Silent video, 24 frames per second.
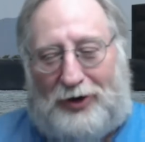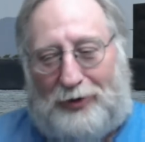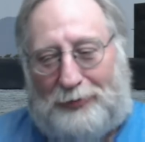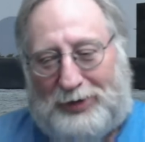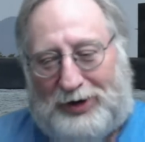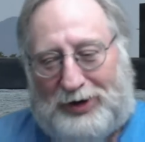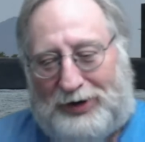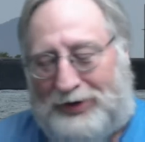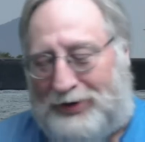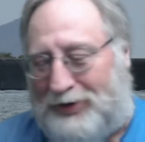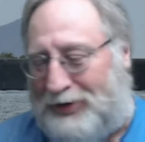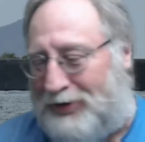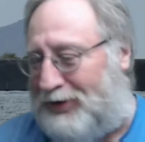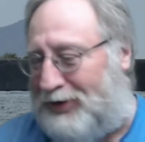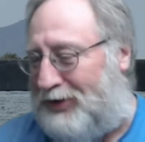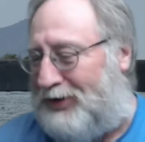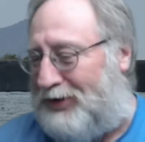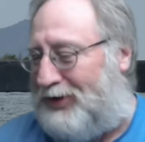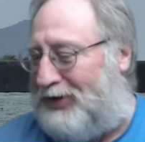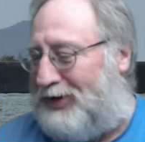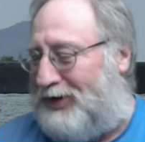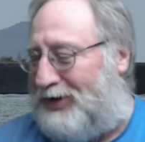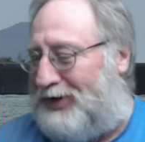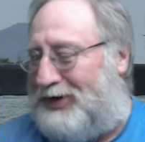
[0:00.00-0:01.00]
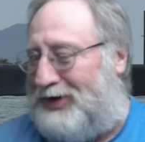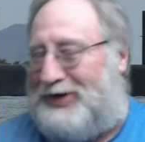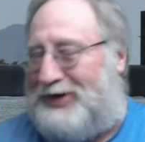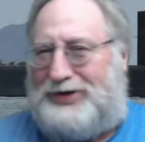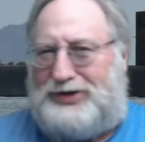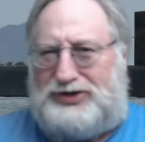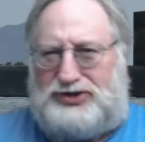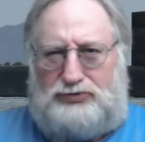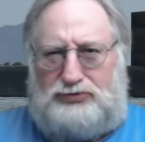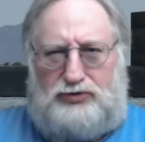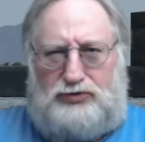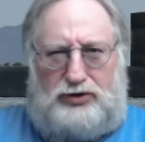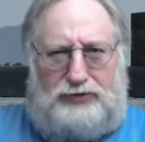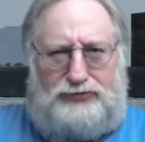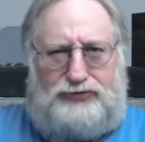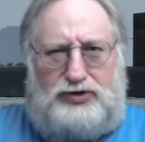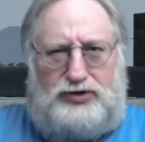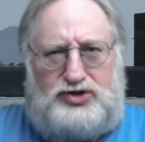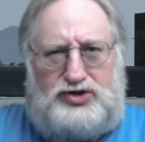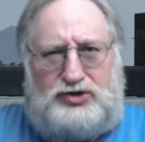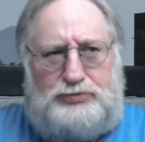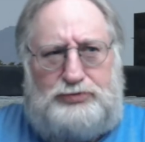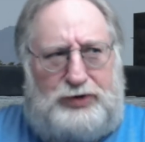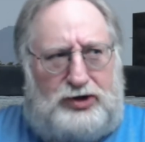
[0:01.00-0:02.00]
me, he said, what if this
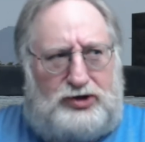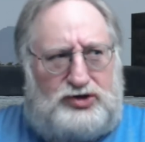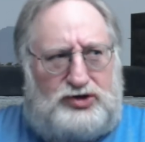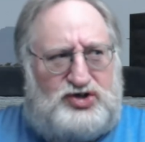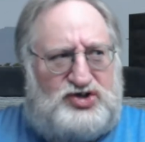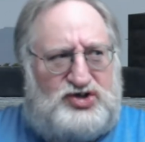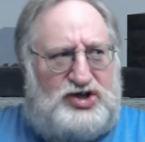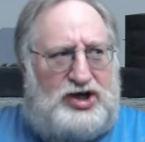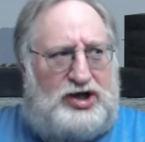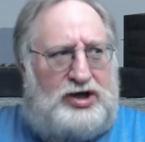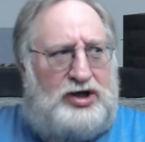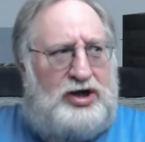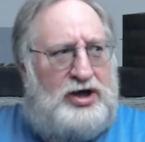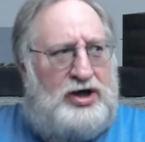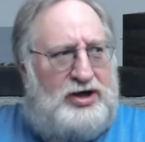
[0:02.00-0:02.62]
had been at sea?